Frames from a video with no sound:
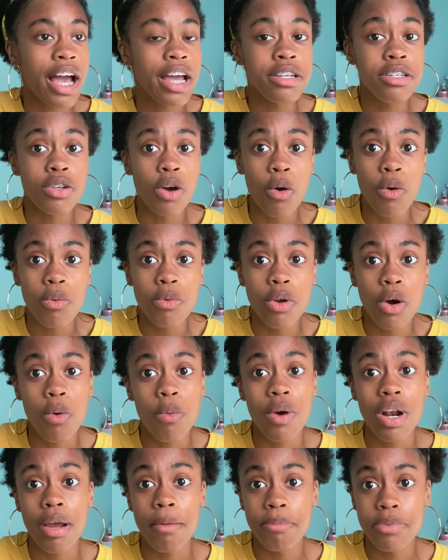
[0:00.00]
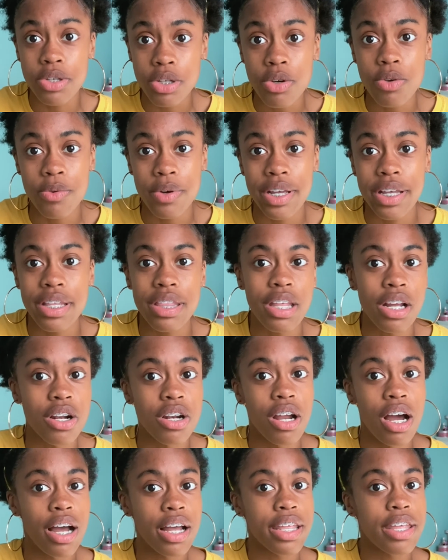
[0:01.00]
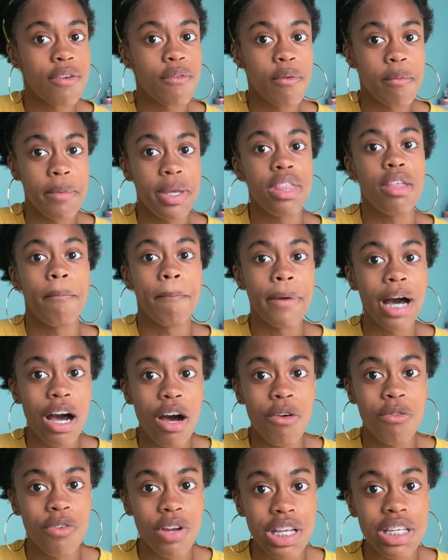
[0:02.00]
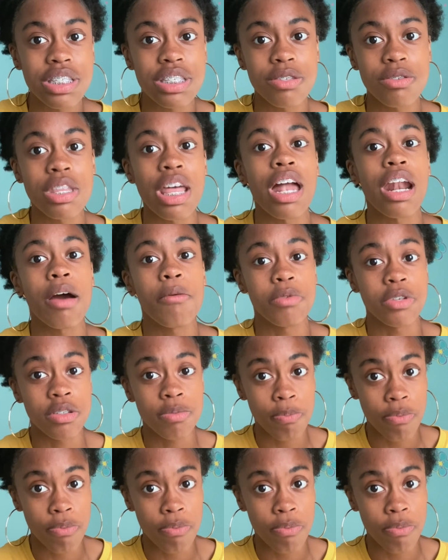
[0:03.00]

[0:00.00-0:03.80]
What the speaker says: I don't know what I'm doing. They're not giving me the mile race that I was